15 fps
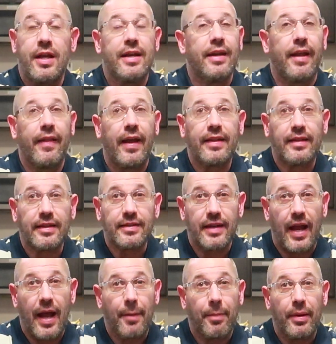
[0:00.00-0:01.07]
Now that doesn't
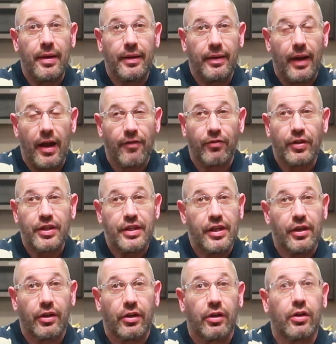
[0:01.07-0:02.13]
happen every
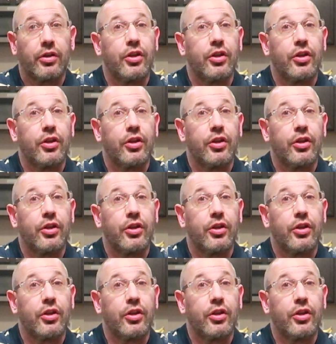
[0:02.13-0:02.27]
year.